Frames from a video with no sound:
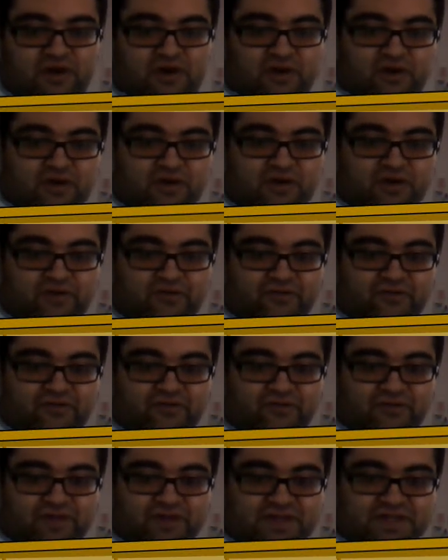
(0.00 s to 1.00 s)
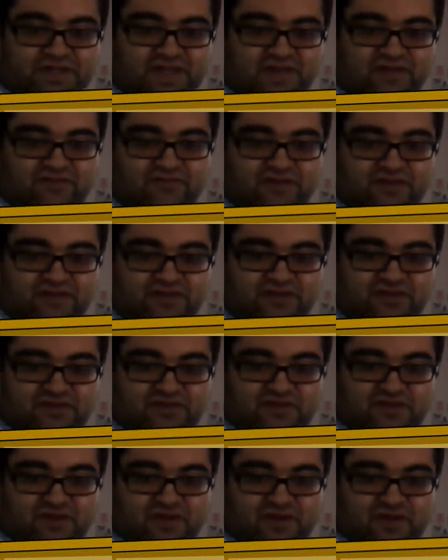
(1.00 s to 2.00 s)
of
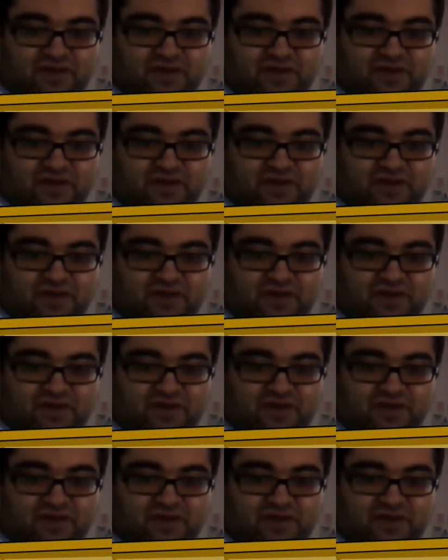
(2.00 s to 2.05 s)
defense,